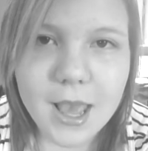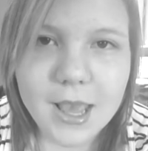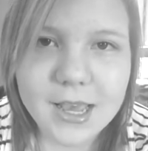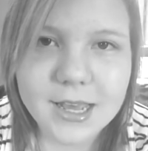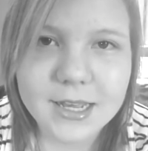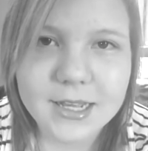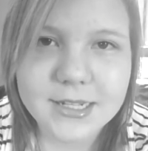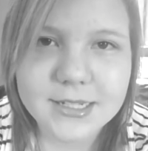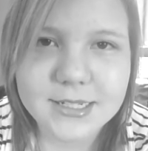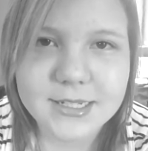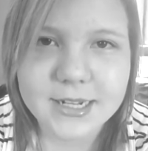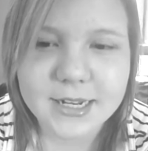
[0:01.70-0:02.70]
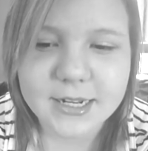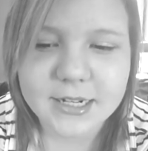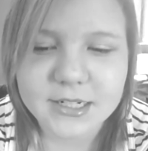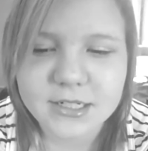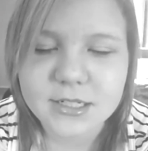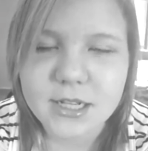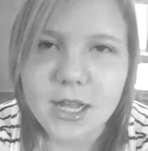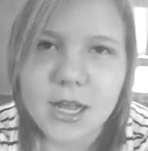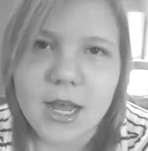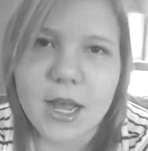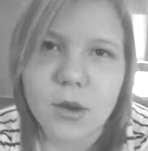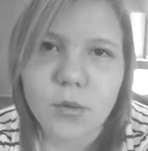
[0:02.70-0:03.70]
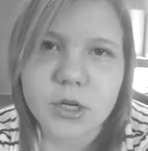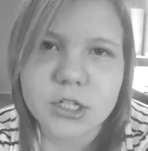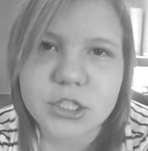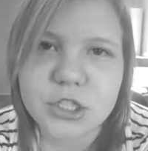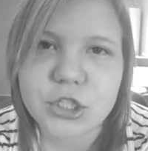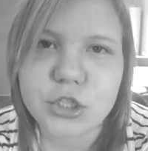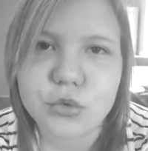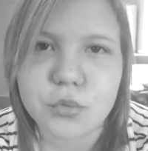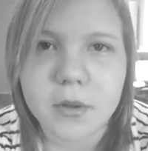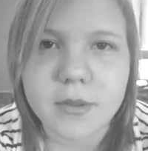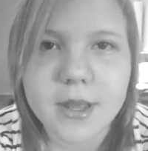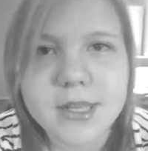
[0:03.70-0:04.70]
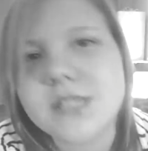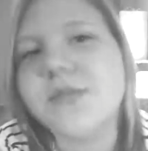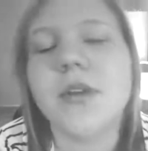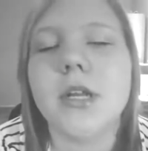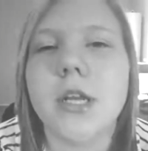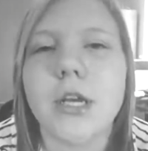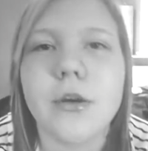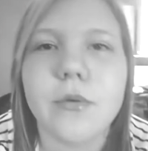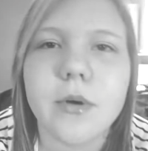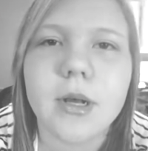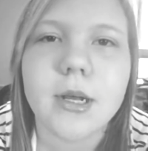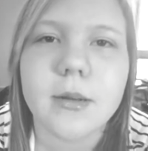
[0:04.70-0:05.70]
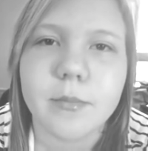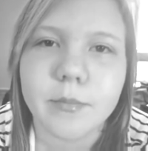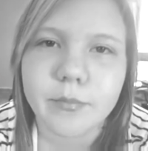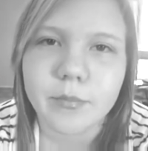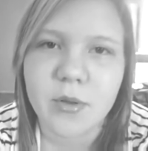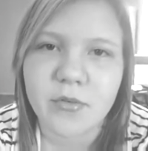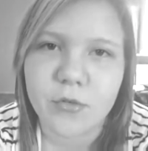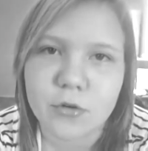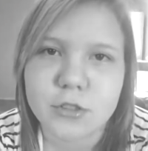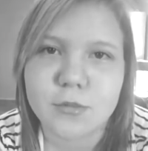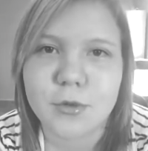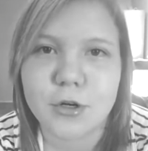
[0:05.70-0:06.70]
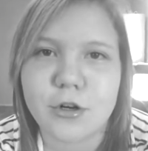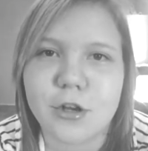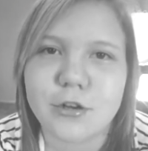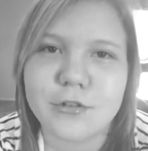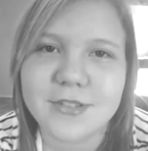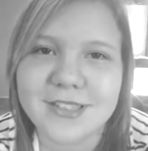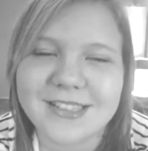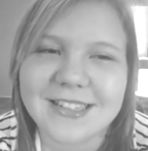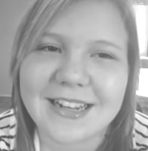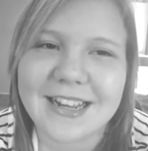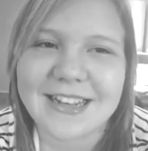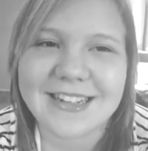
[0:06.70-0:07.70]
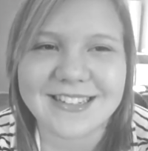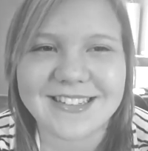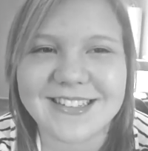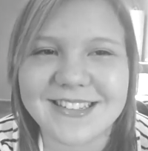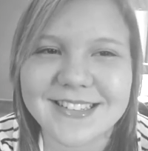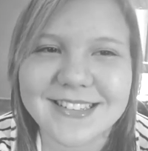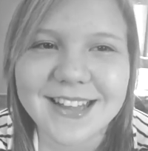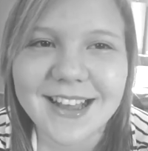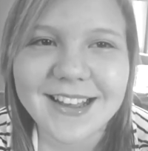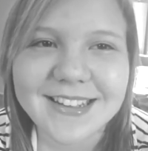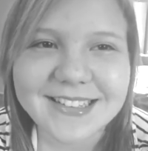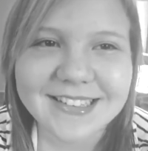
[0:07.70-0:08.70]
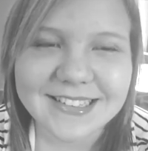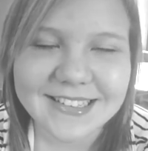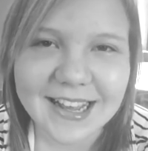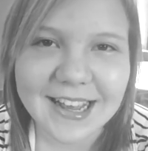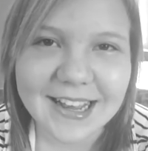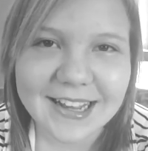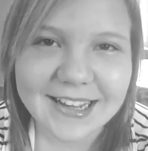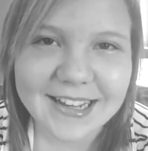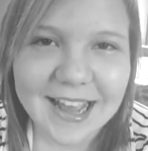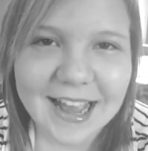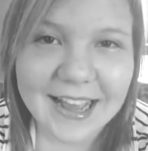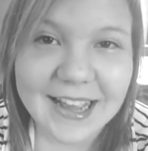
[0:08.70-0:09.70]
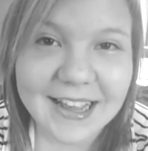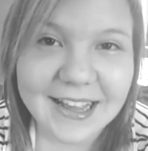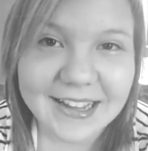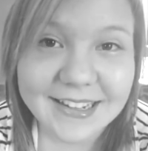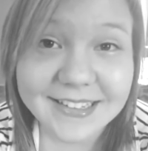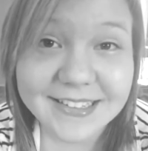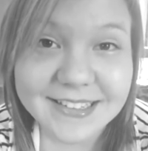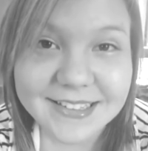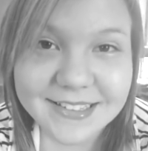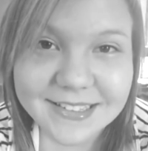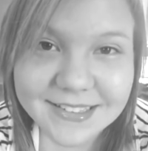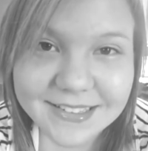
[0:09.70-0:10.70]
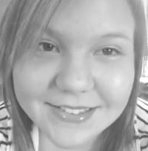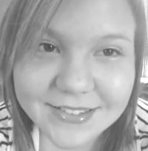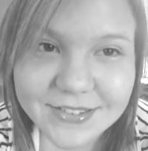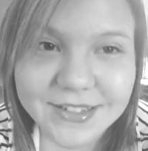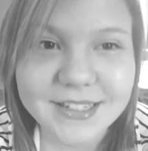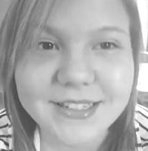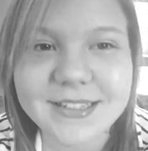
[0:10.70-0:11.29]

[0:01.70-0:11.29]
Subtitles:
Hey guys, Deanna here. I wanted to do one last video before tomorrow. Today is day 8 with